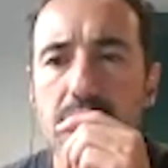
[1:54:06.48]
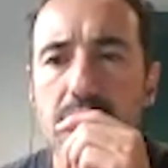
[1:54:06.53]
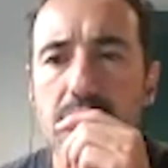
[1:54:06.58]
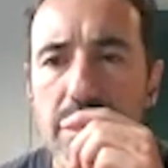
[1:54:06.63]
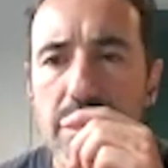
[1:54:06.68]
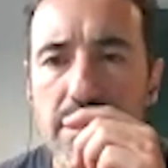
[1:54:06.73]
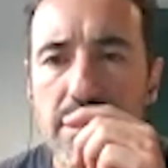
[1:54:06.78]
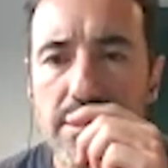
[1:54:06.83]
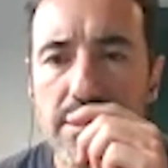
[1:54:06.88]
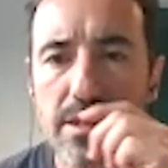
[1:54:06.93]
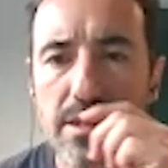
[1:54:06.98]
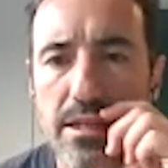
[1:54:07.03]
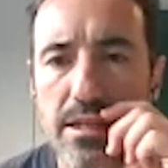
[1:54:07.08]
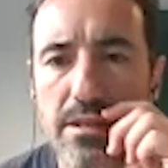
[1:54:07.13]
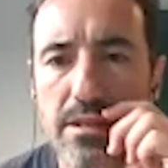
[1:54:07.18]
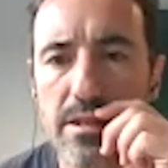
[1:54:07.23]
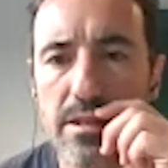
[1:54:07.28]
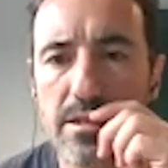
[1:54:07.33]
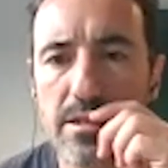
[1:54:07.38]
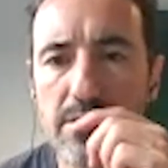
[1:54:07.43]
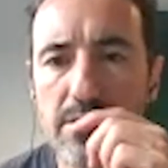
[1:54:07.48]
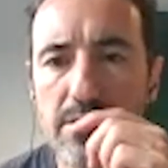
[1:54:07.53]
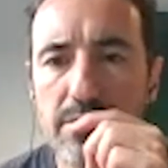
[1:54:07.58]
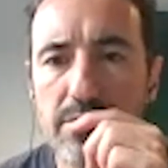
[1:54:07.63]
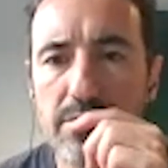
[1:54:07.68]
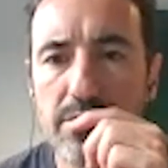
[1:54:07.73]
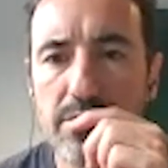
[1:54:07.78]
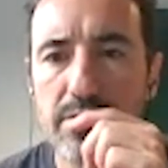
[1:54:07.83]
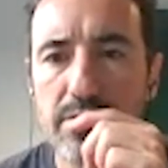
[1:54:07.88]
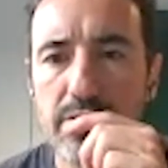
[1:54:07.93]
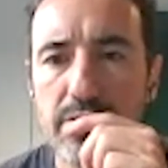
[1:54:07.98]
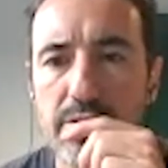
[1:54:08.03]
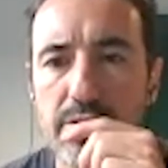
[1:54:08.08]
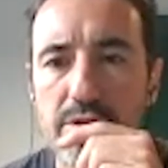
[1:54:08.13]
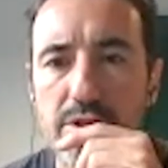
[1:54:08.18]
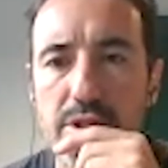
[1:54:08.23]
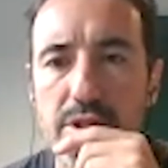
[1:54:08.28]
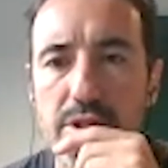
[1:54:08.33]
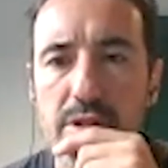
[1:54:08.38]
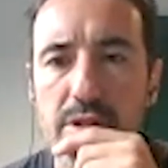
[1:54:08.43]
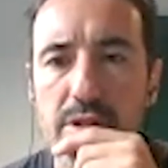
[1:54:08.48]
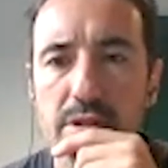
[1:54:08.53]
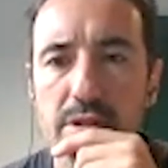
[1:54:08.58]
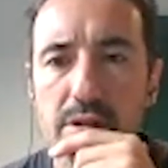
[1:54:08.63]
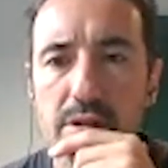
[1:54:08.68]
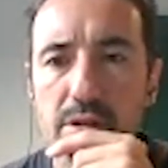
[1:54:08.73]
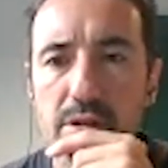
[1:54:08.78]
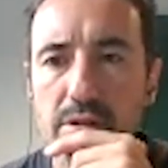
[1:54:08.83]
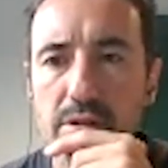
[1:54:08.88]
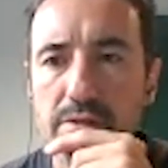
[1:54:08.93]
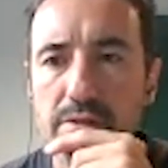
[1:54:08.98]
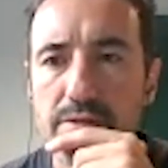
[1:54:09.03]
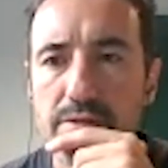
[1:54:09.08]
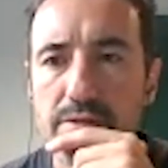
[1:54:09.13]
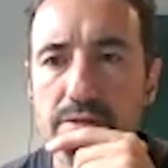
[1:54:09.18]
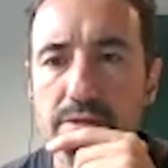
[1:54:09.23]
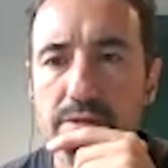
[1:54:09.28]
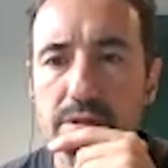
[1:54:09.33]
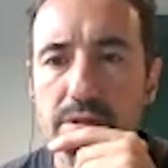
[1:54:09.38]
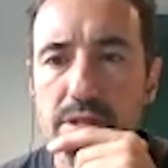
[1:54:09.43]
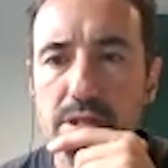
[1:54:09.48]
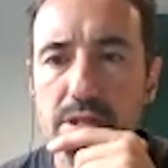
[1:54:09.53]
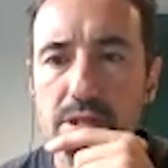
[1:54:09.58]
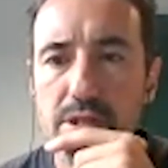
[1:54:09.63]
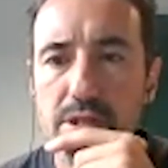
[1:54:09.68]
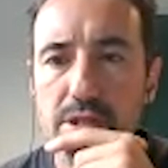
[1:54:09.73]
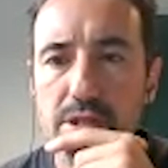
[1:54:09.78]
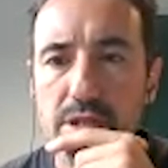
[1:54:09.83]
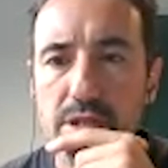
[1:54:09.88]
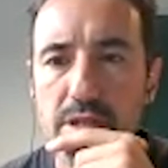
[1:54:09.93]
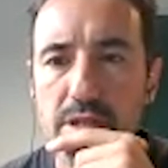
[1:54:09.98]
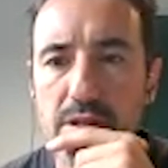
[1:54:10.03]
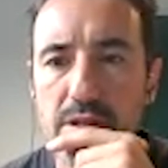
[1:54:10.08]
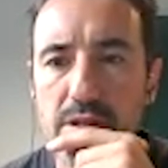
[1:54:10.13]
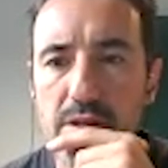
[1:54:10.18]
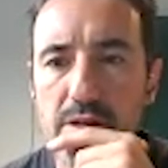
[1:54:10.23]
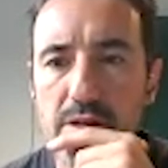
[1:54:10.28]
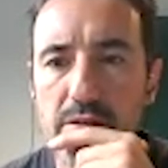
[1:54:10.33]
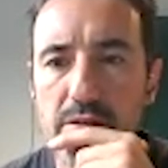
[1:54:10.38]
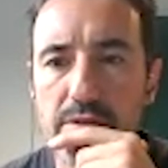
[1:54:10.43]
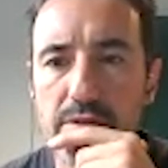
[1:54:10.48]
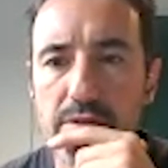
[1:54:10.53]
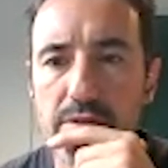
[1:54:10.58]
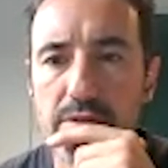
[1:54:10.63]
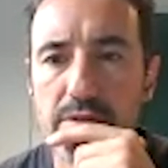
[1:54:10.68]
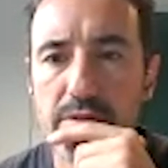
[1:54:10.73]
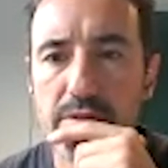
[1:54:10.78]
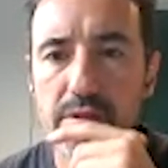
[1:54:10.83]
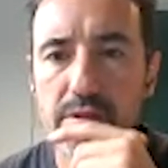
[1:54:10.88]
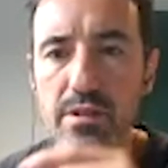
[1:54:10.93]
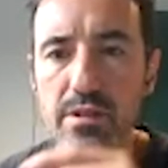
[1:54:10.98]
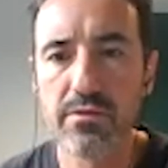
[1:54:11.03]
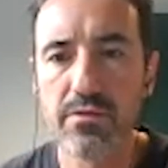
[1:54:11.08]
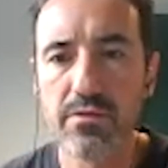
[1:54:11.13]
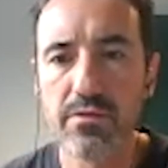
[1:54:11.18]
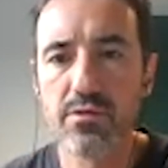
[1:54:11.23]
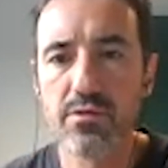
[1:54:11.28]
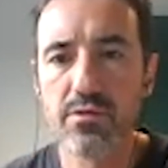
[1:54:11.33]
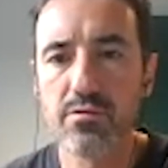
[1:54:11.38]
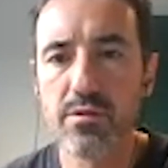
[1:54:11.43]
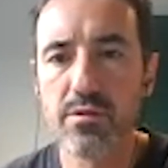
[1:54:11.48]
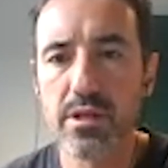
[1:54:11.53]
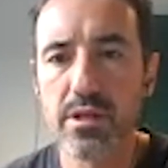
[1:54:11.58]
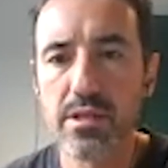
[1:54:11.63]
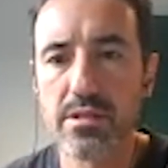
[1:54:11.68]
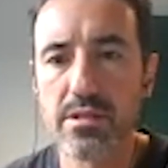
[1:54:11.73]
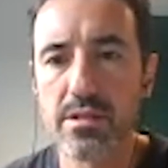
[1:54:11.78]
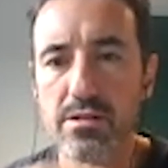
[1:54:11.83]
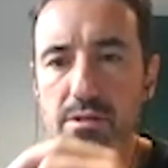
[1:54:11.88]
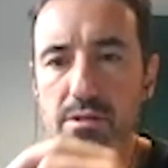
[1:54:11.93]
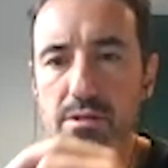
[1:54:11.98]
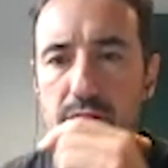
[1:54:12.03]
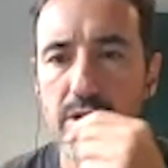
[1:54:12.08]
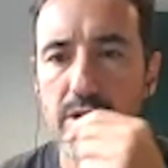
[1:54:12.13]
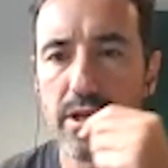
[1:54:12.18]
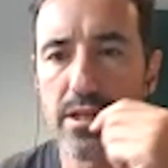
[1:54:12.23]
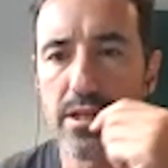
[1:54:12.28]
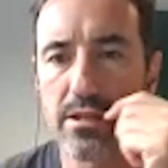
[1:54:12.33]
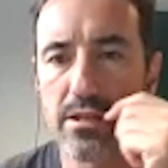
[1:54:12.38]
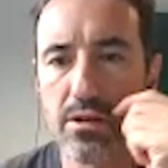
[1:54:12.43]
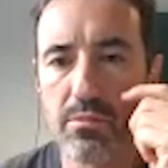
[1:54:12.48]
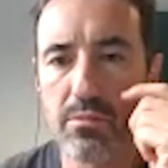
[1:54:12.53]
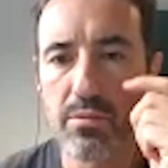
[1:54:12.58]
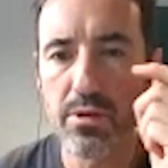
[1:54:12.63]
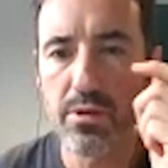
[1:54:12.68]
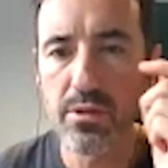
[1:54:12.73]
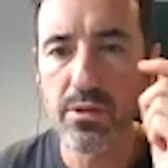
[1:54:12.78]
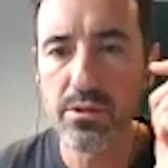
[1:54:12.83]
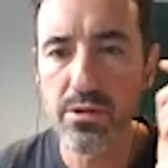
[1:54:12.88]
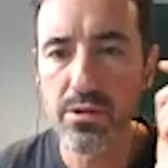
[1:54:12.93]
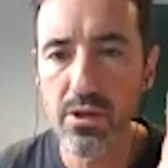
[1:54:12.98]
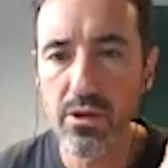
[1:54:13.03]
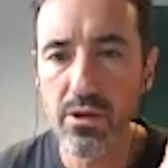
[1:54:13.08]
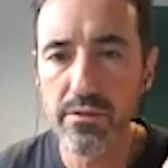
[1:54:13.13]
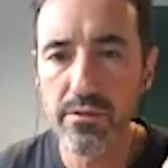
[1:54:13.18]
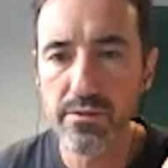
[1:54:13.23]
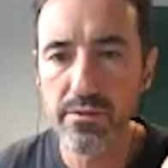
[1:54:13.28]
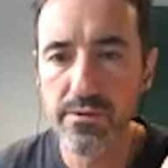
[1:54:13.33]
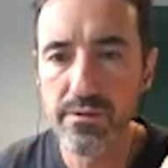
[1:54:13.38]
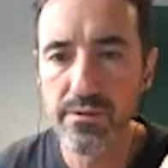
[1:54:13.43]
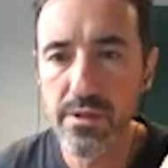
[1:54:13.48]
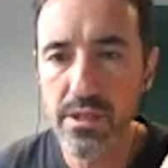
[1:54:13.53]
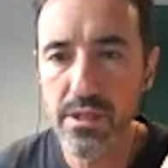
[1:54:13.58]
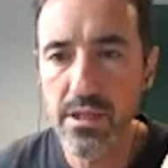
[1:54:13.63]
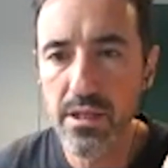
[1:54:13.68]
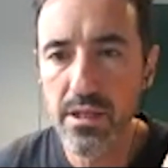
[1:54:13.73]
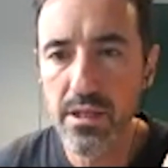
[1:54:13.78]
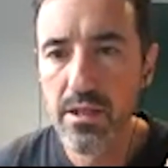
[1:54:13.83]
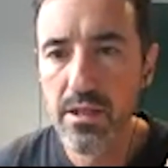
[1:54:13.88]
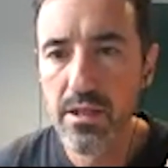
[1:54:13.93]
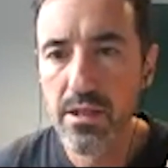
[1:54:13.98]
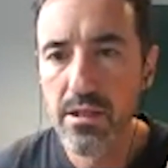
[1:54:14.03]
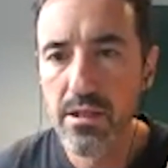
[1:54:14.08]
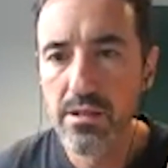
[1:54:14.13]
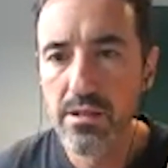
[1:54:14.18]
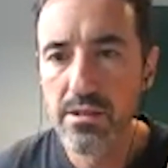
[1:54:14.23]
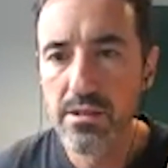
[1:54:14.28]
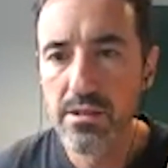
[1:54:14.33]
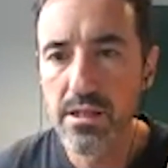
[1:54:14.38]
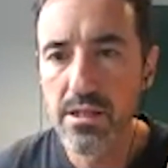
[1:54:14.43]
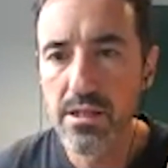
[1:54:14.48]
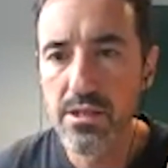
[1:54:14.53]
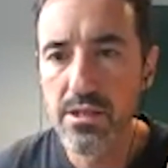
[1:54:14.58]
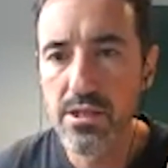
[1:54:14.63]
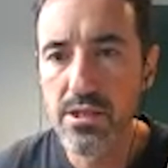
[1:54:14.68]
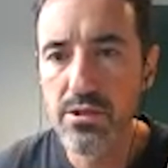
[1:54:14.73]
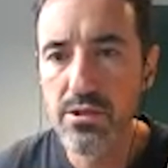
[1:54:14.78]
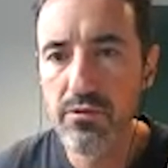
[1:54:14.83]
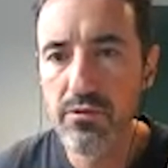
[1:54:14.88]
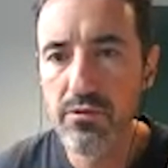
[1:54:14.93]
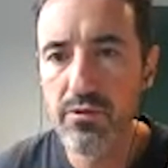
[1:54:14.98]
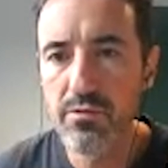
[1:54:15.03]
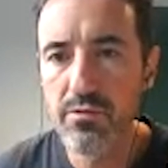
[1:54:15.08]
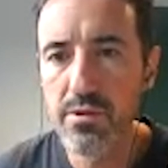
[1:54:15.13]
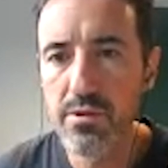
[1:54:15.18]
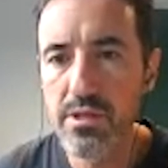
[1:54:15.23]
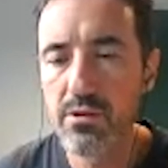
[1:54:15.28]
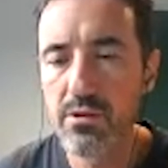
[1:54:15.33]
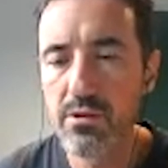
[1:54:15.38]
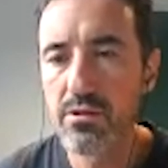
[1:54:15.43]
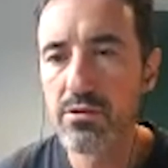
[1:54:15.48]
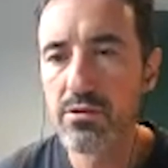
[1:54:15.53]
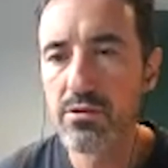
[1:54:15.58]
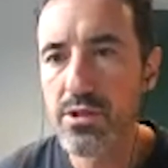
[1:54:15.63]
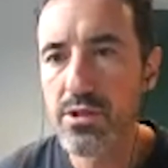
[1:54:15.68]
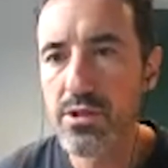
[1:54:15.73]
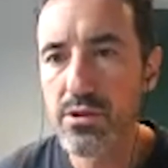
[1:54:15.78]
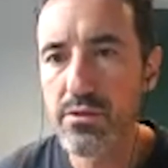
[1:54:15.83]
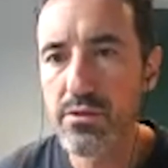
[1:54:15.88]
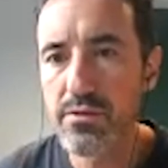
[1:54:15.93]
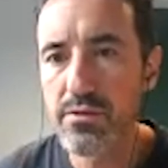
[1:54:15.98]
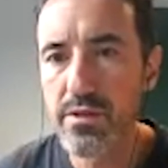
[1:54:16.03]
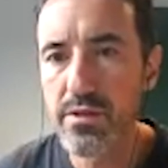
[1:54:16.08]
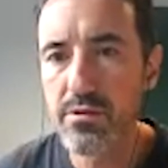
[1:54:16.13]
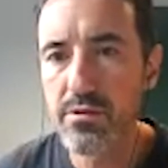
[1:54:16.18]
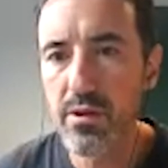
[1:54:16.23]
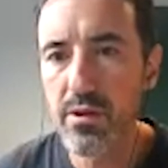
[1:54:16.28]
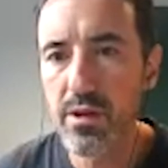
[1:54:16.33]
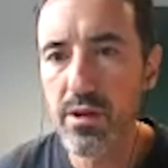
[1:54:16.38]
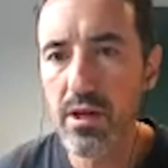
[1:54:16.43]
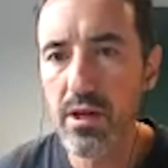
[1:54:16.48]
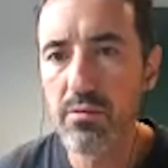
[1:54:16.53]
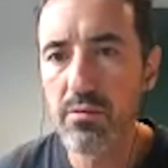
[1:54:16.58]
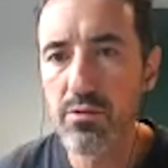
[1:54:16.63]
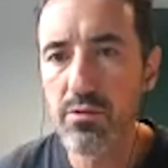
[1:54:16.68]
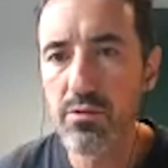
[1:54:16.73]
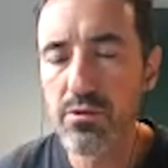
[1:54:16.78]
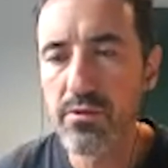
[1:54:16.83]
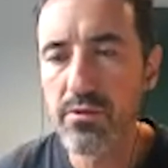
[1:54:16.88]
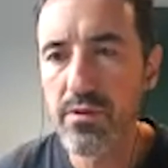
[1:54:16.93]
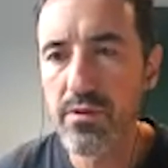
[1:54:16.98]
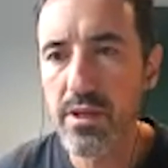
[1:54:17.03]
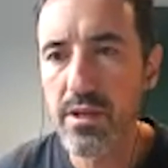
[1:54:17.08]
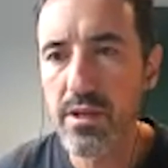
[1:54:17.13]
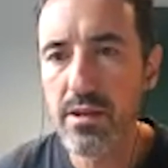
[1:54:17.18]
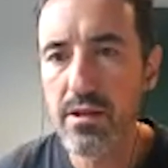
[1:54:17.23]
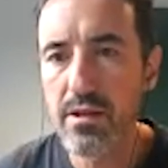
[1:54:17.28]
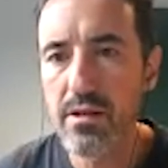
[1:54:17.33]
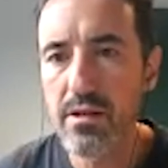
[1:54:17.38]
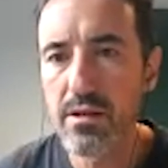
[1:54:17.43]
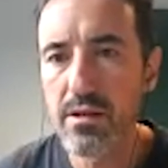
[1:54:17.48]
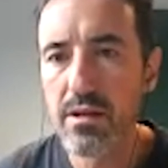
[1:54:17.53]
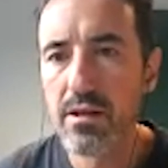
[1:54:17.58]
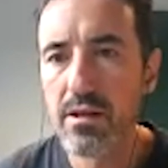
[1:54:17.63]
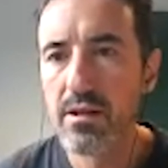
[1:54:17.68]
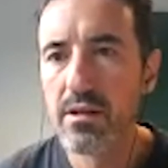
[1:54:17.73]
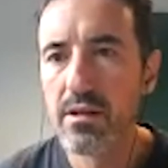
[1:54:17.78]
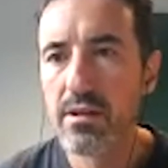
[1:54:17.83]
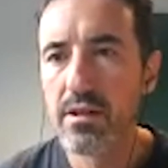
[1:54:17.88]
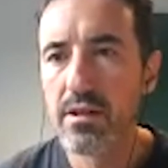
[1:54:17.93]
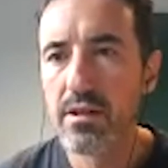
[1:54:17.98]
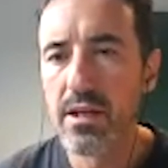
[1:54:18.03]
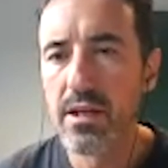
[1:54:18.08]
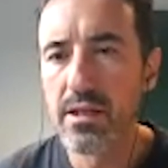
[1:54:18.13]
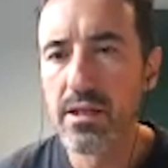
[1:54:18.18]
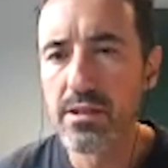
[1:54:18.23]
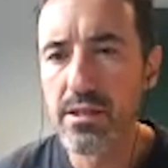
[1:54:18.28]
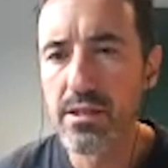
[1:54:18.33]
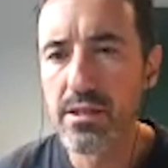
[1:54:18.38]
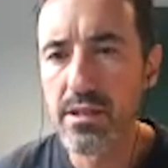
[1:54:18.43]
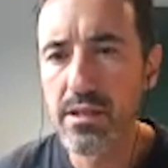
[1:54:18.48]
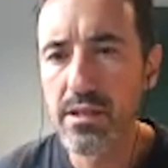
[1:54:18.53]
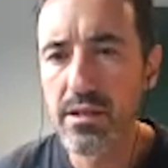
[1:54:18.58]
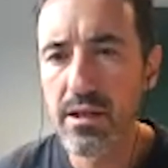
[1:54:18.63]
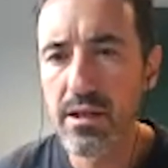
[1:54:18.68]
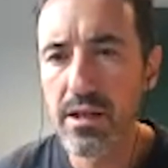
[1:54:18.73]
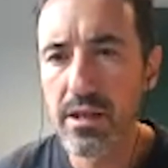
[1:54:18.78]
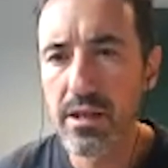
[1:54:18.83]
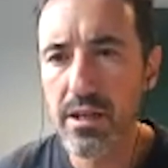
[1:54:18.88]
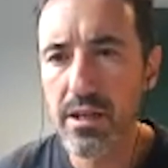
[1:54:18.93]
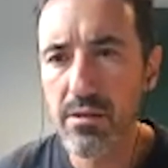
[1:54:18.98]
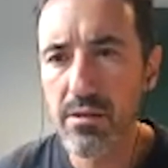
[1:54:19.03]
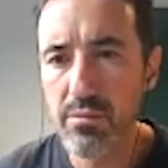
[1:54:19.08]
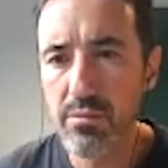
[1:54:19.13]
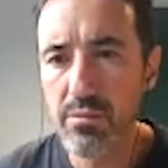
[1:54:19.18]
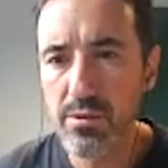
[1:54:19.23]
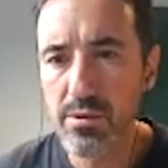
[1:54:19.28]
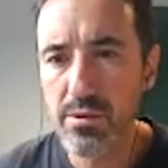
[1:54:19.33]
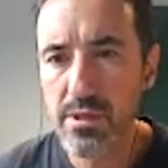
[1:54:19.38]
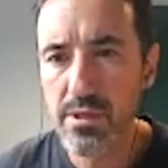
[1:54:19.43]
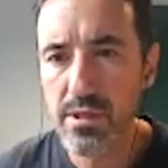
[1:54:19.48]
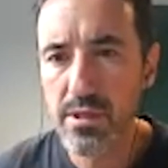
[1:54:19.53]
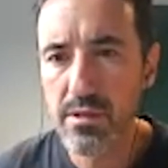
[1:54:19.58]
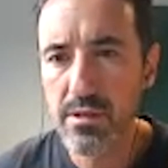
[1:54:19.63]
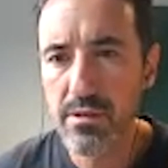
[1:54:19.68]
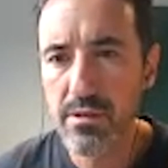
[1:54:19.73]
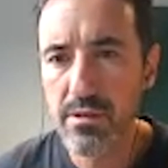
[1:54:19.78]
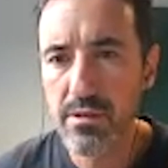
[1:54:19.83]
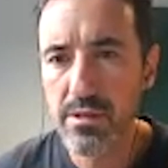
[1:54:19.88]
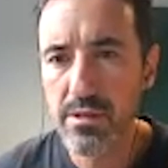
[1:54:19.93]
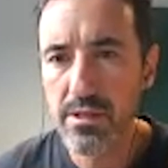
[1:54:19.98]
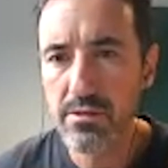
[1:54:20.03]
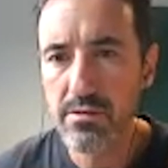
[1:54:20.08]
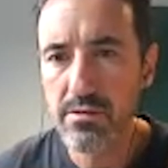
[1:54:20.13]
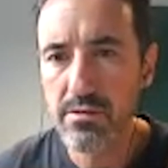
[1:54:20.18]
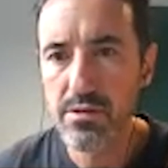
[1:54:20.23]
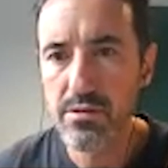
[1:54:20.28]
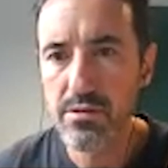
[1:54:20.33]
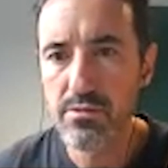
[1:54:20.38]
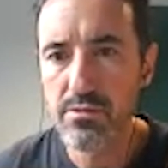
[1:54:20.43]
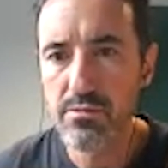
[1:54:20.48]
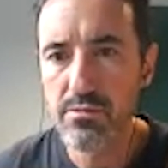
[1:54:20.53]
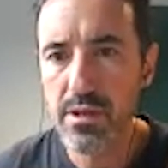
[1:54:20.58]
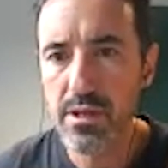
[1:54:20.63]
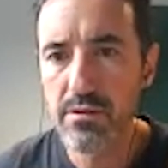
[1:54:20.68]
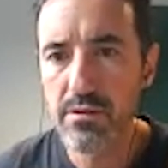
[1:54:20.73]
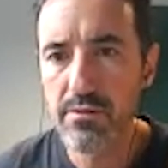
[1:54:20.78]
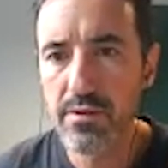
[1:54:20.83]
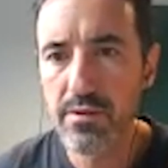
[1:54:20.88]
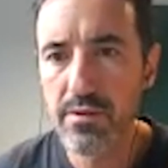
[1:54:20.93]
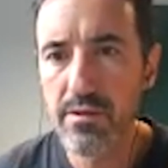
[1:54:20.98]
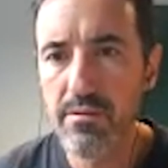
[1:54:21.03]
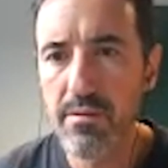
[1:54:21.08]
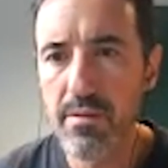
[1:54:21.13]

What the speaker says: And then it's the function of G of, if U is in the connected component of V, then G of U is equal to G of V. So I can put a V here, and here I can put, there is U and V.